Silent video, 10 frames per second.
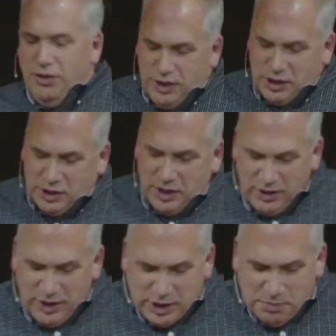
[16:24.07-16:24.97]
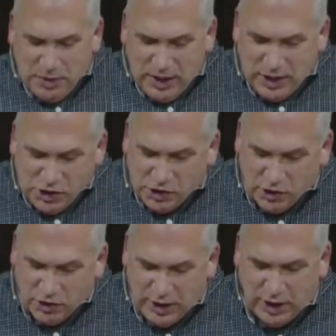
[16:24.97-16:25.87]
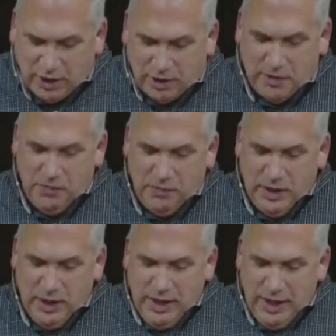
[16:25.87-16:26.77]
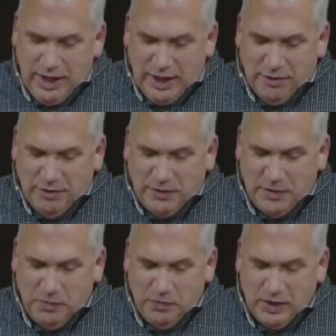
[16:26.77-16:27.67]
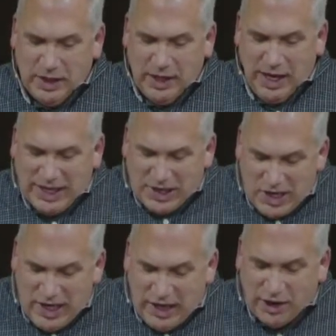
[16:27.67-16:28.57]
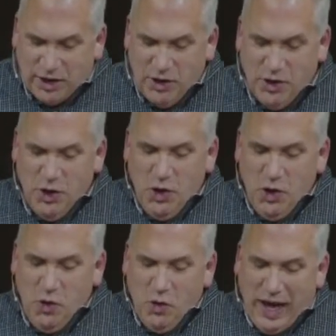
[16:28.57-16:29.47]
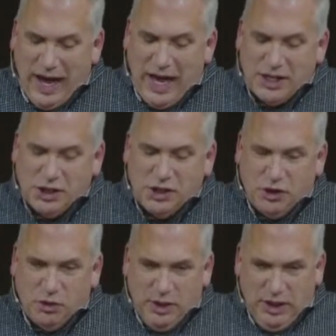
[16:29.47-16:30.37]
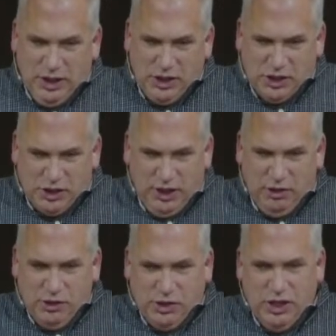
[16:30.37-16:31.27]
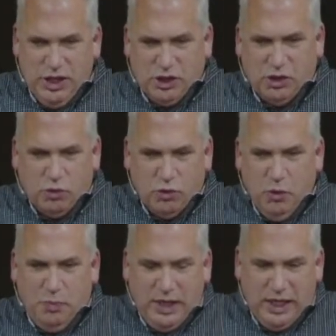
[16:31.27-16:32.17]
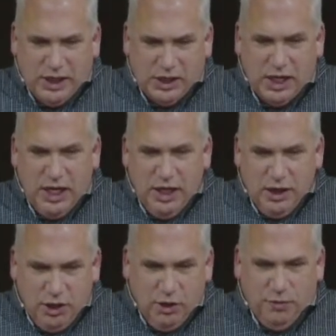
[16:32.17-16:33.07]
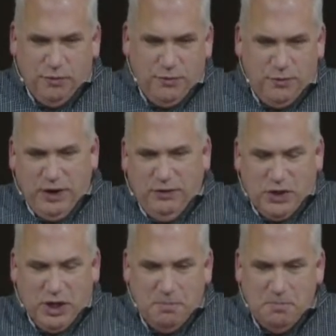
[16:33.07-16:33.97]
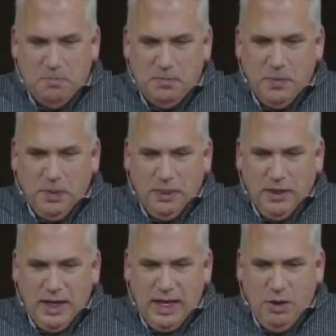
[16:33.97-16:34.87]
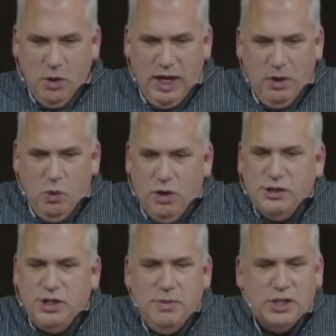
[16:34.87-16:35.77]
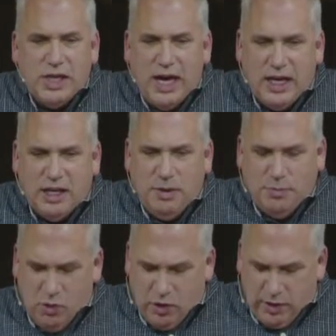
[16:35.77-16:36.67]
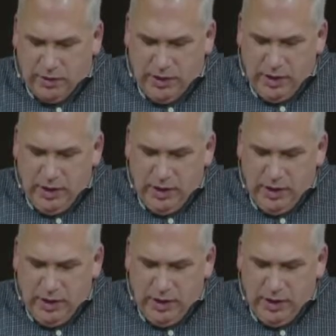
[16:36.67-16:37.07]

And this, this picture here of a king who asks the religious leaders in this group in his little fiefdom hey, hey, where's the Messiah going to be born?